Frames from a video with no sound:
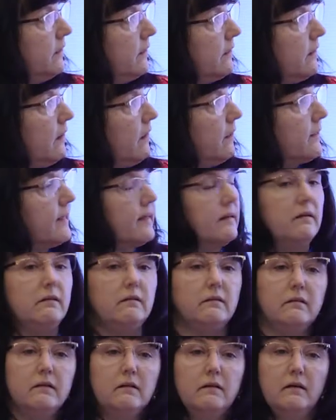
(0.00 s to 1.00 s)
the castle.
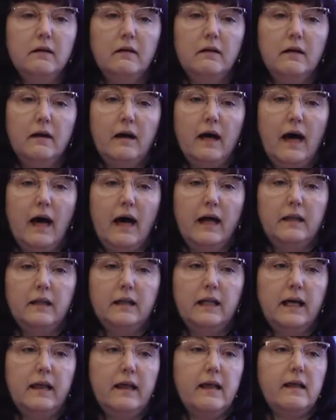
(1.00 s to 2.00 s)
And
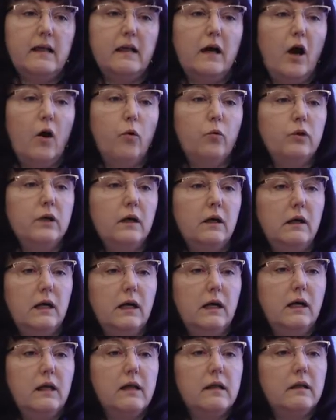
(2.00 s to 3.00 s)
that's how the
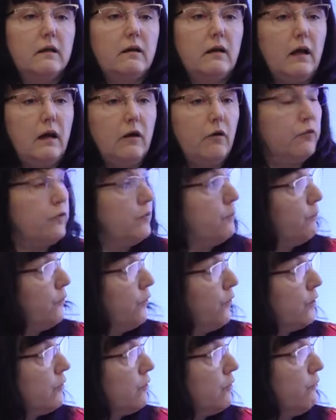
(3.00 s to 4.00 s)
history of the
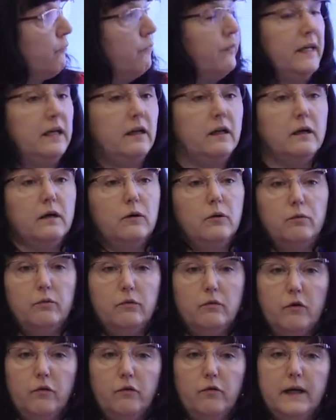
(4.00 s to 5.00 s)
port of Windau,
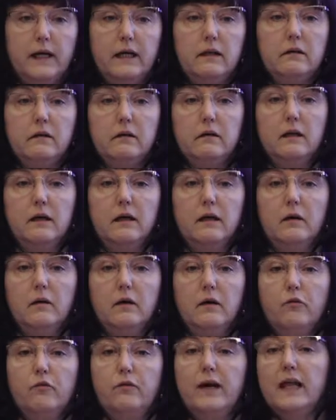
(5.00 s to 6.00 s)
or later the
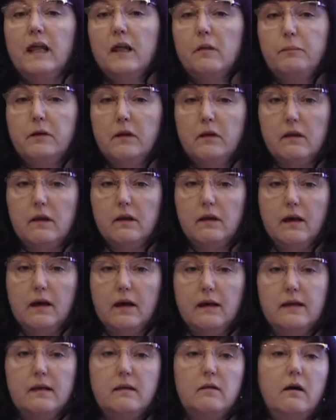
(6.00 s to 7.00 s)
Ventspils,
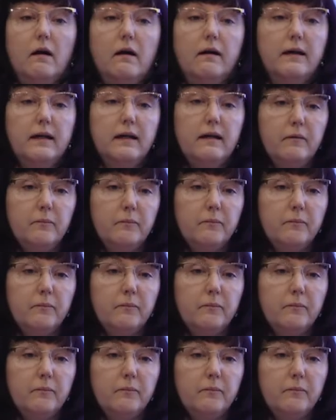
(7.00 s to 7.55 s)
has started.